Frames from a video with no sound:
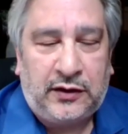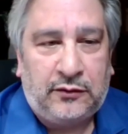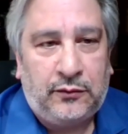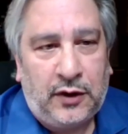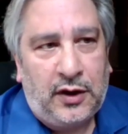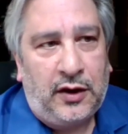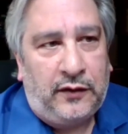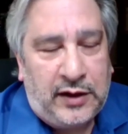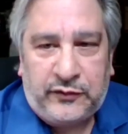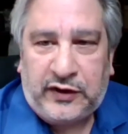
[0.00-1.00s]
The
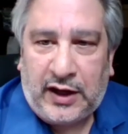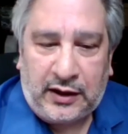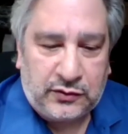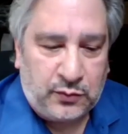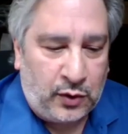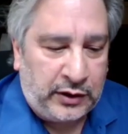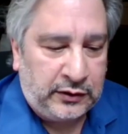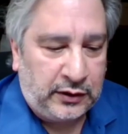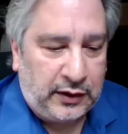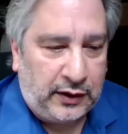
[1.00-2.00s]
MTA is
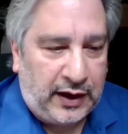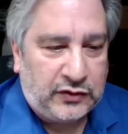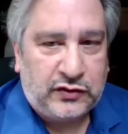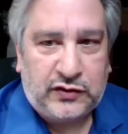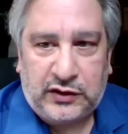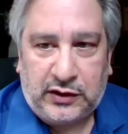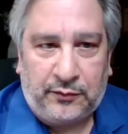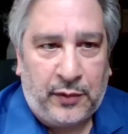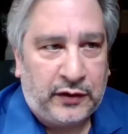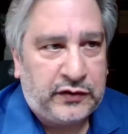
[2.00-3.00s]
one agency
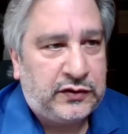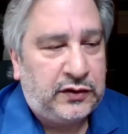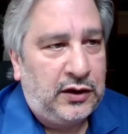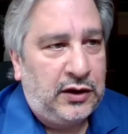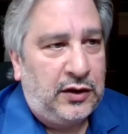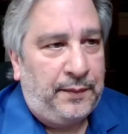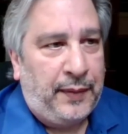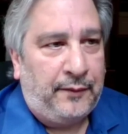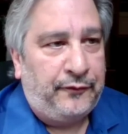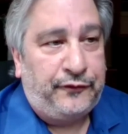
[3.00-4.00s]
amongst
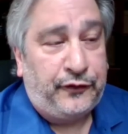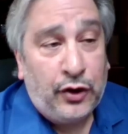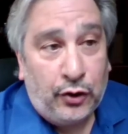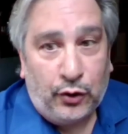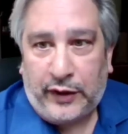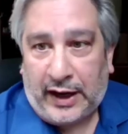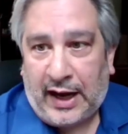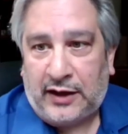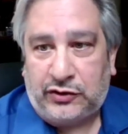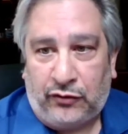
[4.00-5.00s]
few that
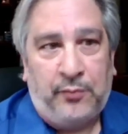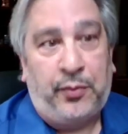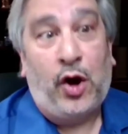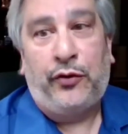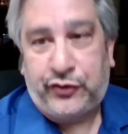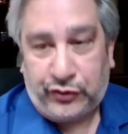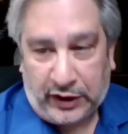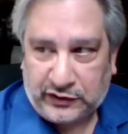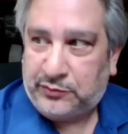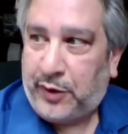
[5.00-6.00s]
actually run both
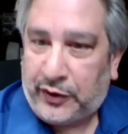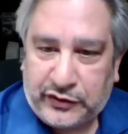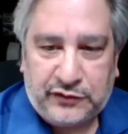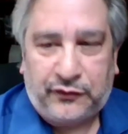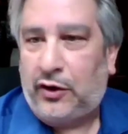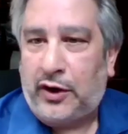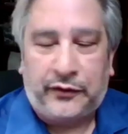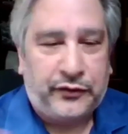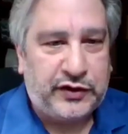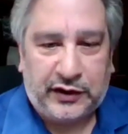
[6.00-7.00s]
trains and buses. If you go to
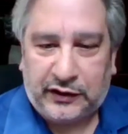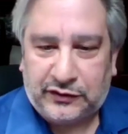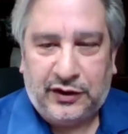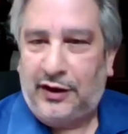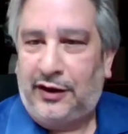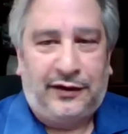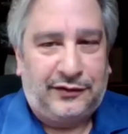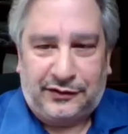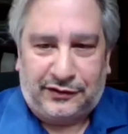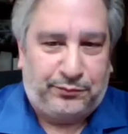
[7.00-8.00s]
other cities,
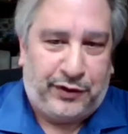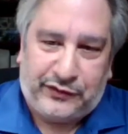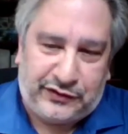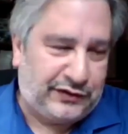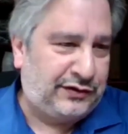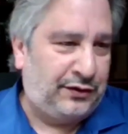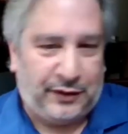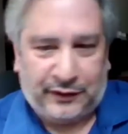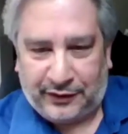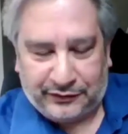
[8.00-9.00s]
there's a bus system
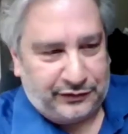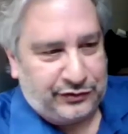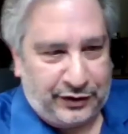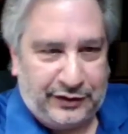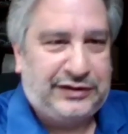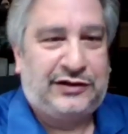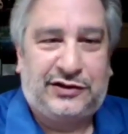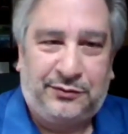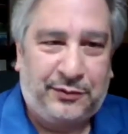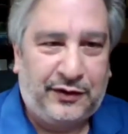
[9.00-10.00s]
and there's a train
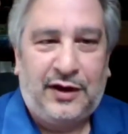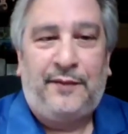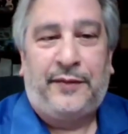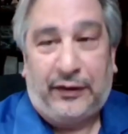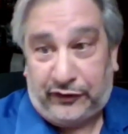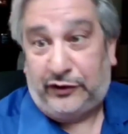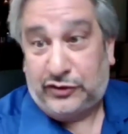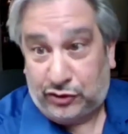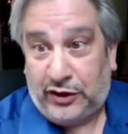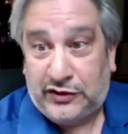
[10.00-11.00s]
system, and if
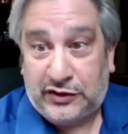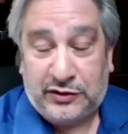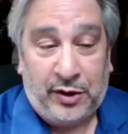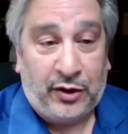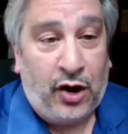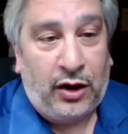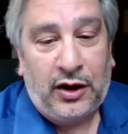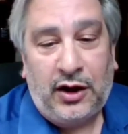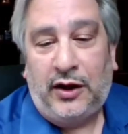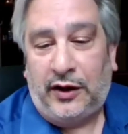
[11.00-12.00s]
there's a train system at
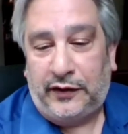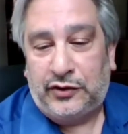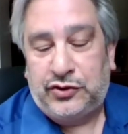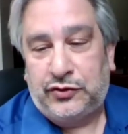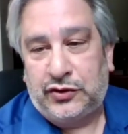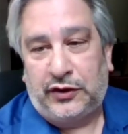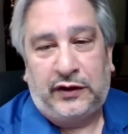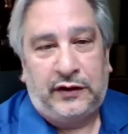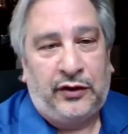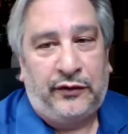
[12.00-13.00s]
all, there's
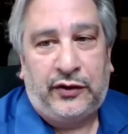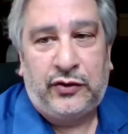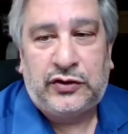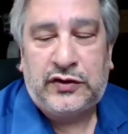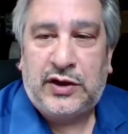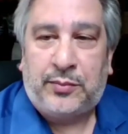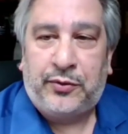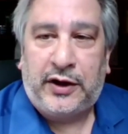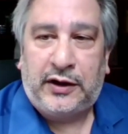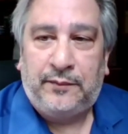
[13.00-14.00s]
usually, they're usually
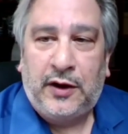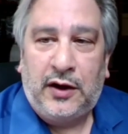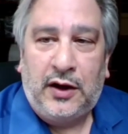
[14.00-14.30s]
separated.